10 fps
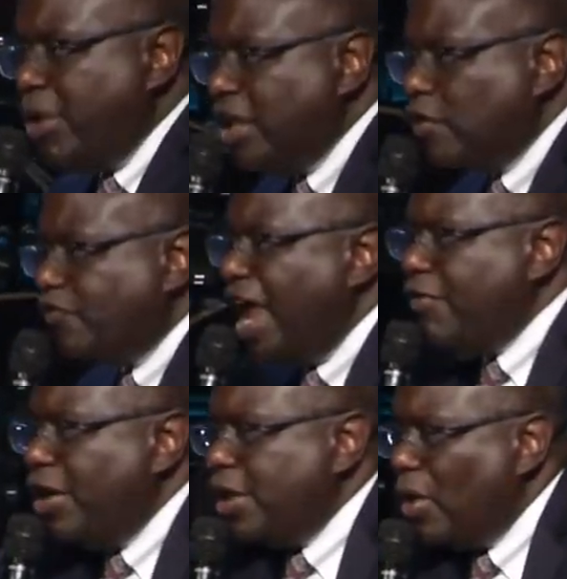brings
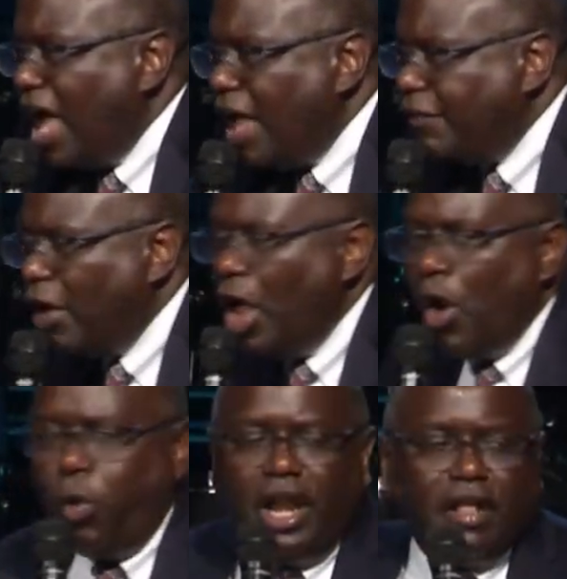favor in your life?
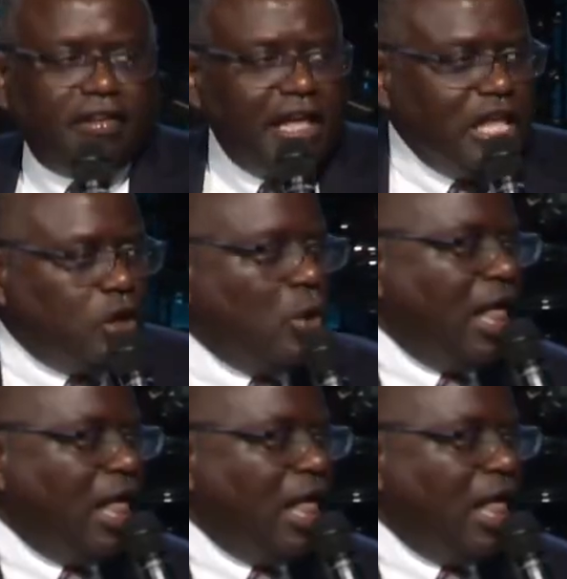What is in you